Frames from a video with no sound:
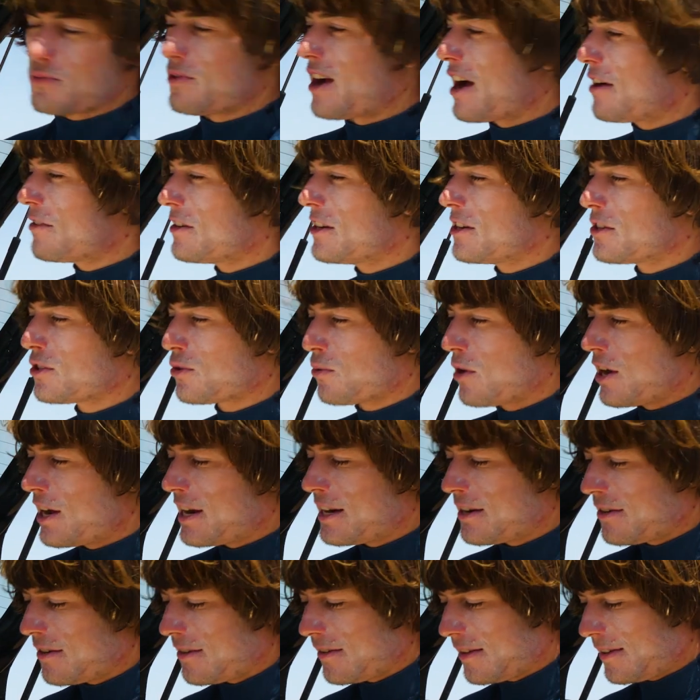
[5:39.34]
round nose
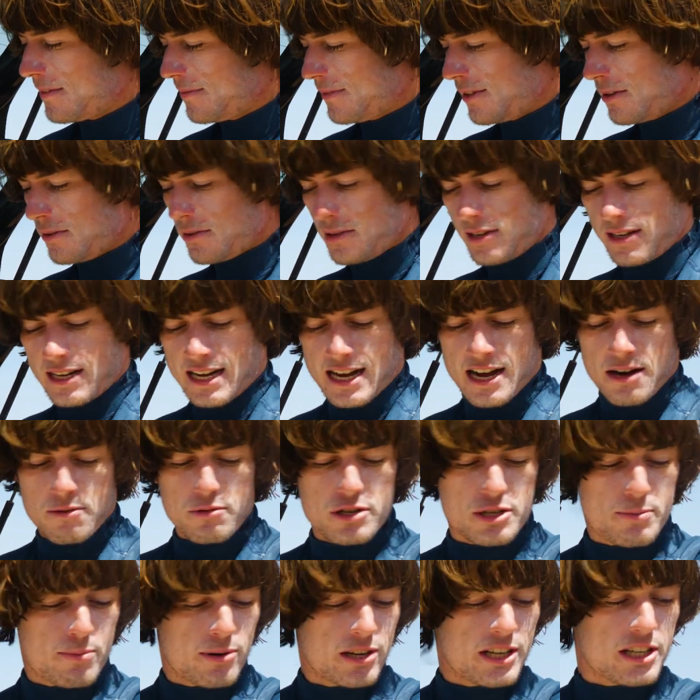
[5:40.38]
one
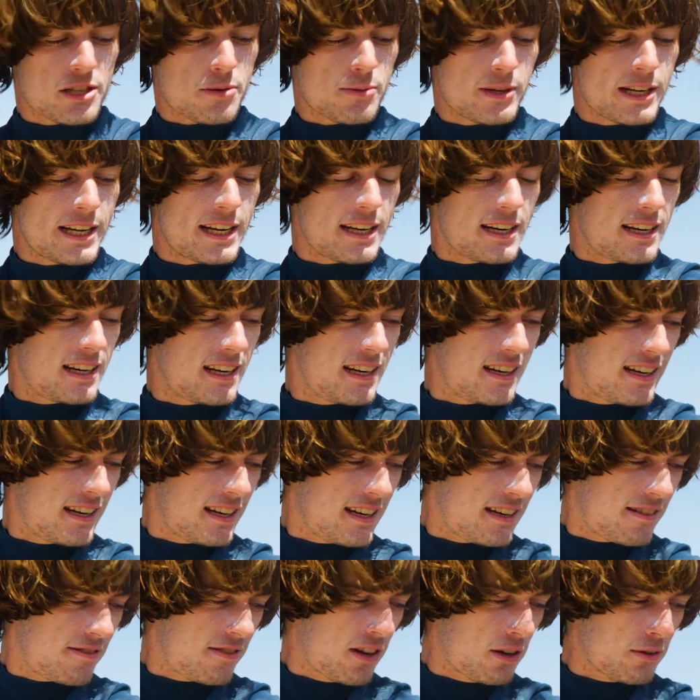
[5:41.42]
was pretty sweet,
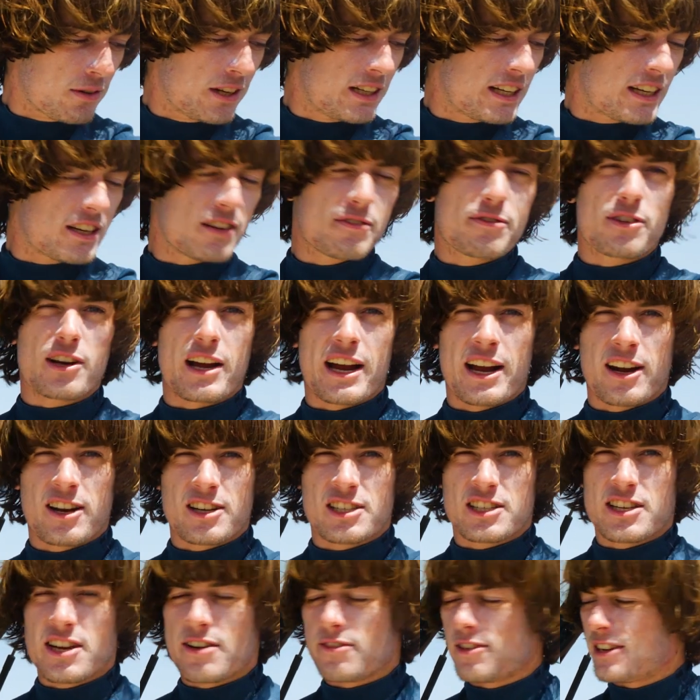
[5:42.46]
felt really good for
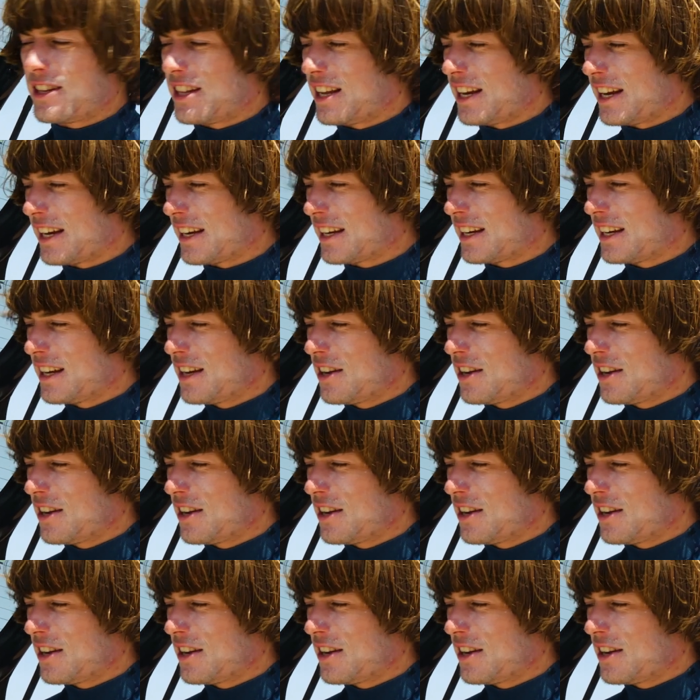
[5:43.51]
airs and everything.